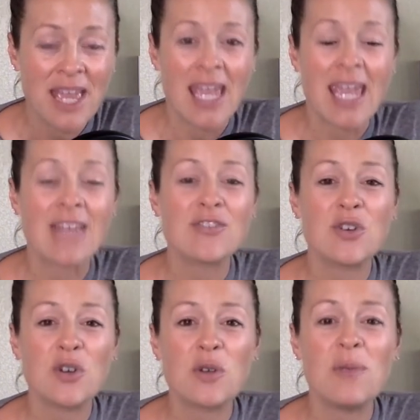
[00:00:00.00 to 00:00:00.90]
it
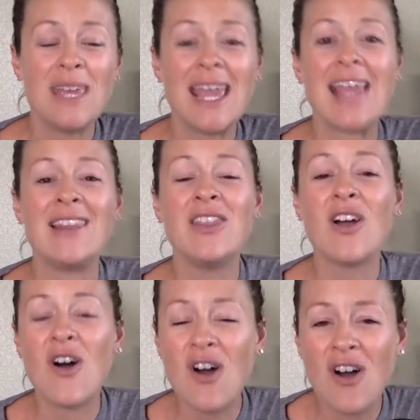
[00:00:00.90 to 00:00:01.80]
took me a
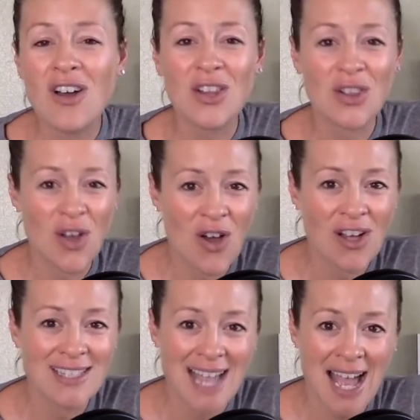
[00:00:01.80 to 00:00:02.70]
long,
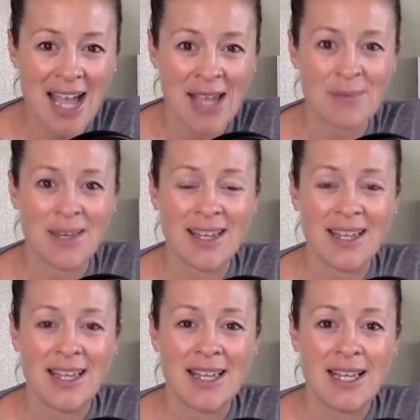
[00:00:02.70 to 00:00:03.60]
long time
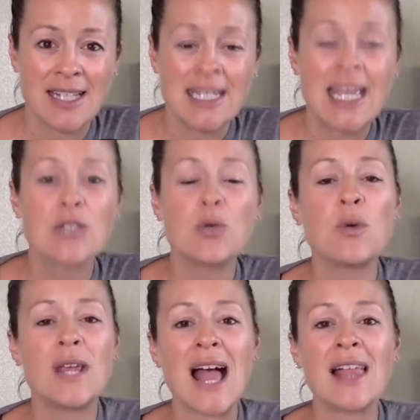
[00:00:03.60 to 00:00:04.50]
to get to a
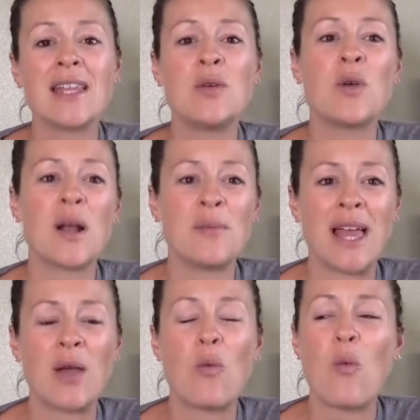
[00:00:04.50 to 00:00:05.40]
reality where I'm
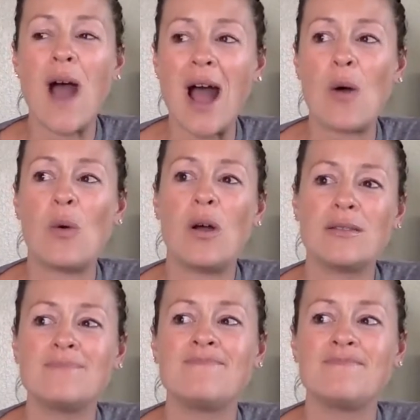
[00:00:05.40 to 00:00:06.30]
like, wow,
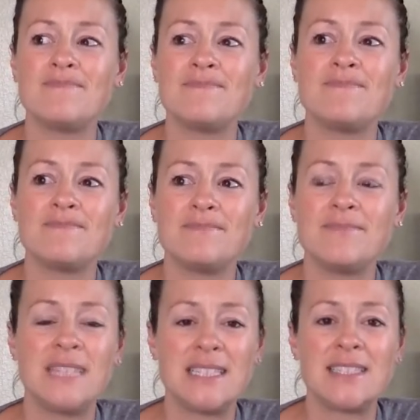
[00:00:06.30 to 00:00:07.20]

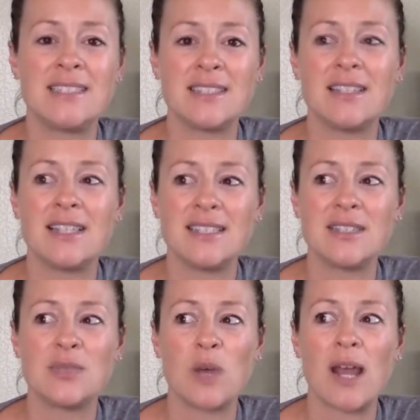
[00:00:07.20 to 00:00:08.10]
this
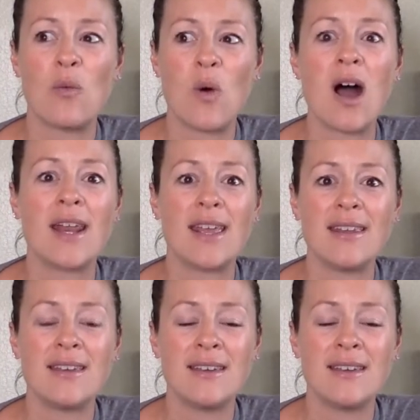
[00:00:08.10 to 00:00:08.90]
is what I wanted.